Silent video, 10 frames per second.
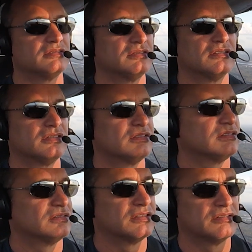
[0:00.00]

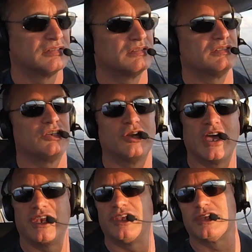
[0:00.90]
You know,
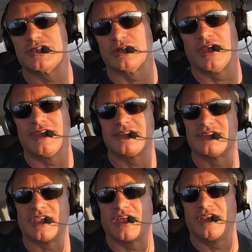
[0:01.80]
how do you get your
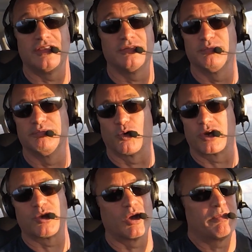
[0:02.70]
license? How do you
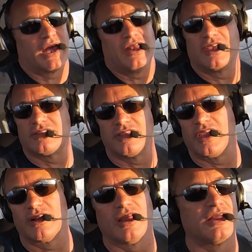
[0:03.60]
work your way up? How do you get to the
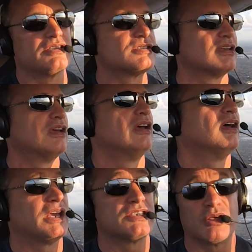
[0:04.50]
airlines?
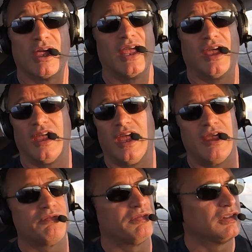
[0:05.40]
And so I, I
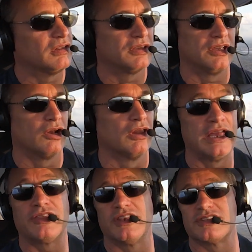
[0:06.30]
have, you know,
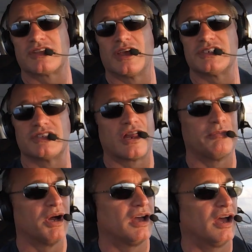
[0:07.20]
lengthy discussions. I
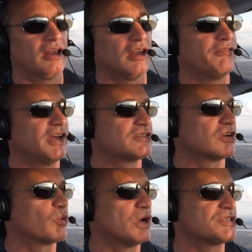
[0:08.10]
don't, I love
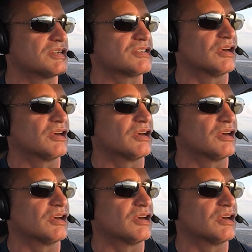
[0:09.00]
answering questions.